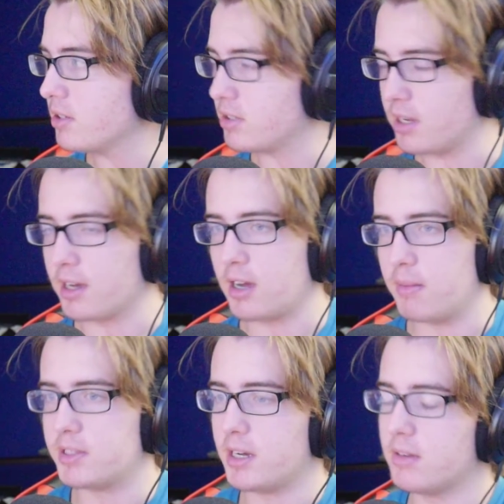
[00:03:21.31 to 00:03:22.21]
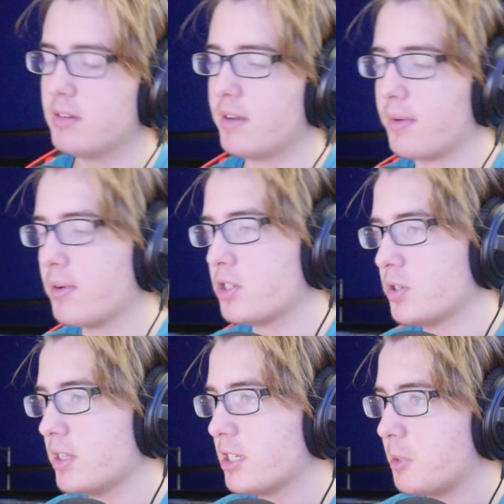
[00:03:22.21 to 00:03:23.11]
So yeah, comment down if you want to
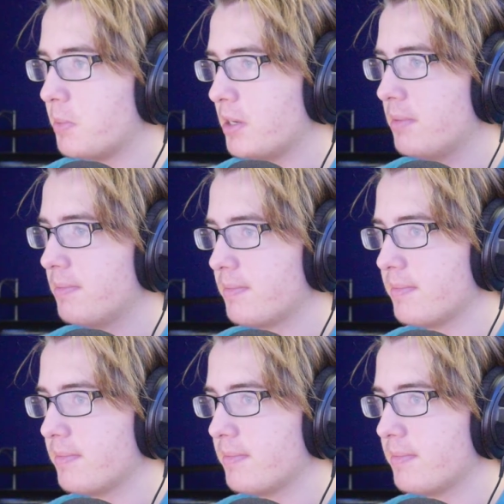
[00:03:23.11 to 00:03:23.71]
join the SMP.